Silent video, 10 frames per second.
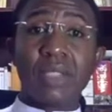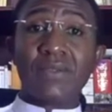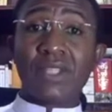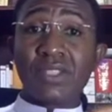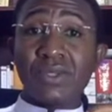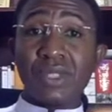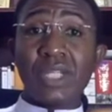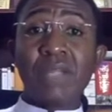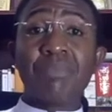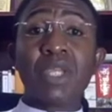These
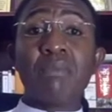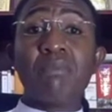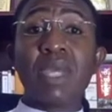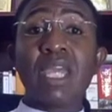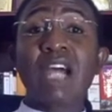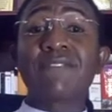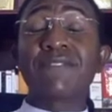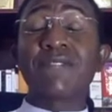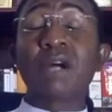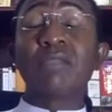three may have
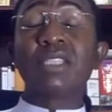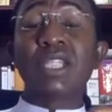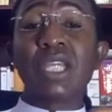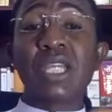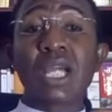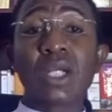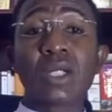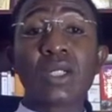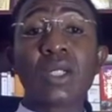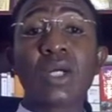formed the inner
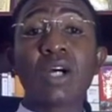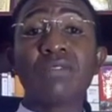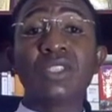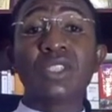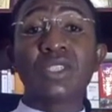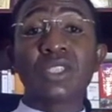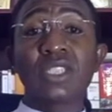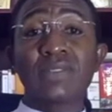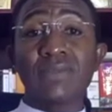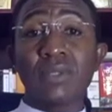core of
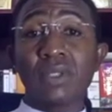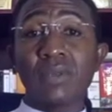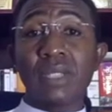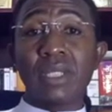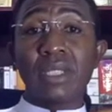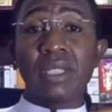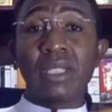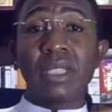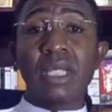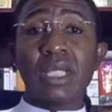Jesus' following.
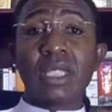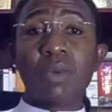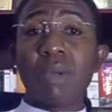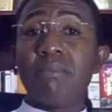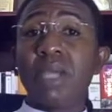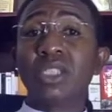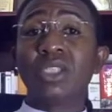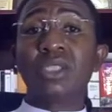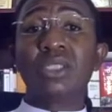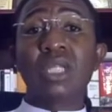They were
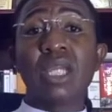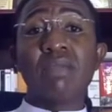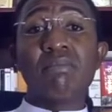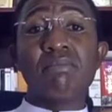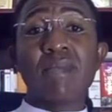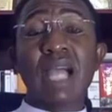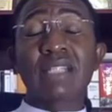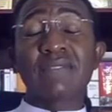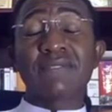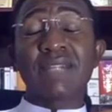mentioned in
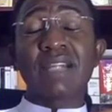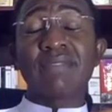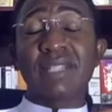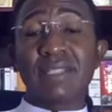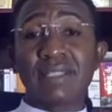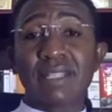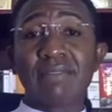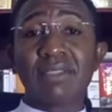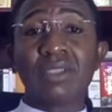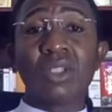Mark
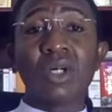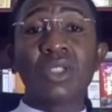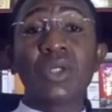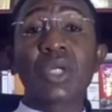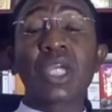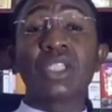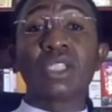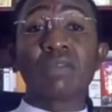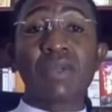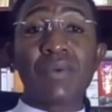5:37 on the occasion
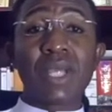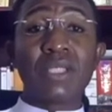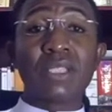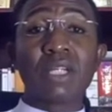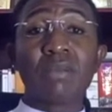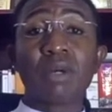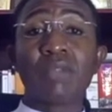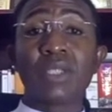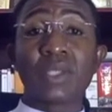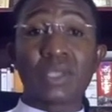of the raising up of
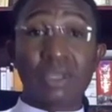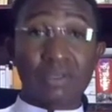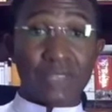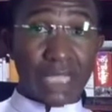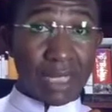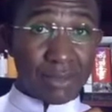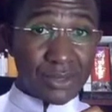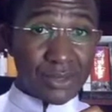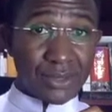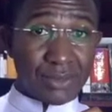the daughter of
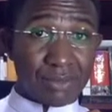Jairus.